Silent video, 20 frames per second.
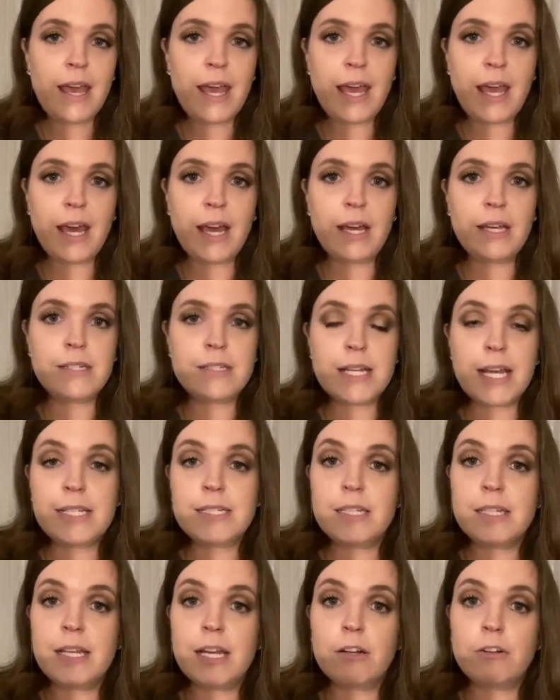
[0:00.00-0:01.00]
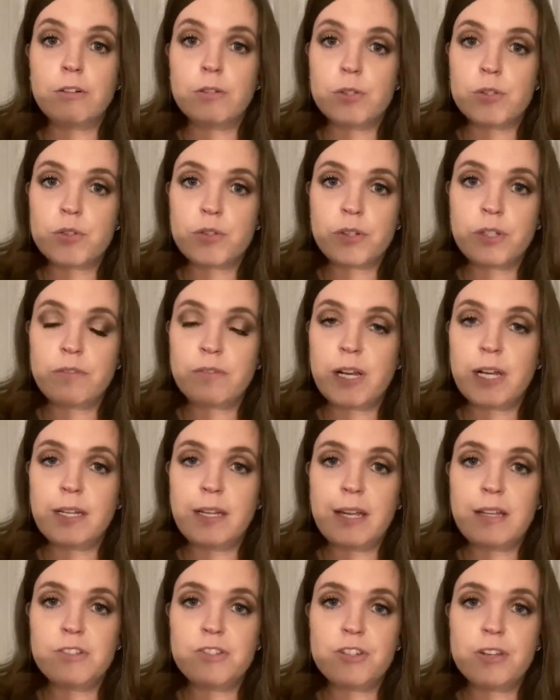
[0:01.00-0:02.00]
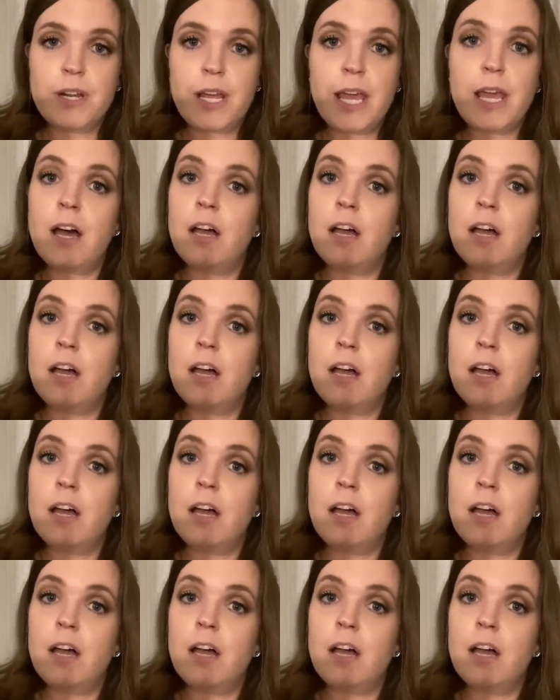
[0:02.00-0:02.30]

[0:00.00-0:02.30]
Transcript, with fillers: And I did that grocery run yesterday.